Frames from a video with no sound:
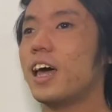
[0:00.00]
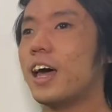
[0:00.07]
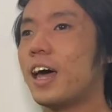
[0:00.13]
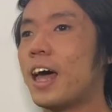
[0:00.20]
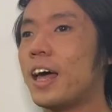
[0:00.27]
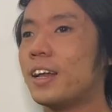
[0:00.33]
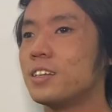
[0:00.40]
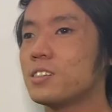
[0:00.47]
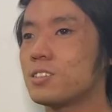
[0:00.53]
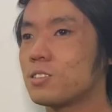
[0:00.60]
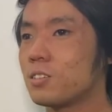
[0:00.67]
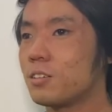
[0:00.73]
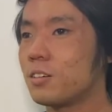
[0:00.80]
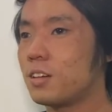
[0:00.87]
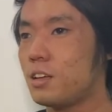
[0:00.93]
And
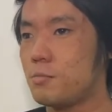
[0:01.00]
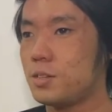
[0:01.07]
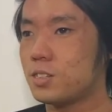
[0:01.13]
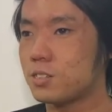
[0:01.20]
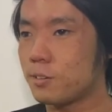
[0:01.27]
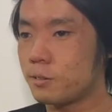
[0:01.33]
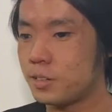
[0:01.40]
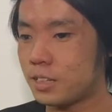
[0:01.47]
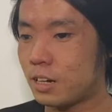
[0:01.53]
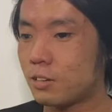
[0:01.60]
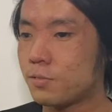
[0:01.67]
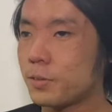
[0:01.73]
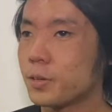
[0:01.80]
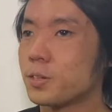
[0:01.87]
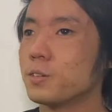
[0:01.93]
so let me slow it down for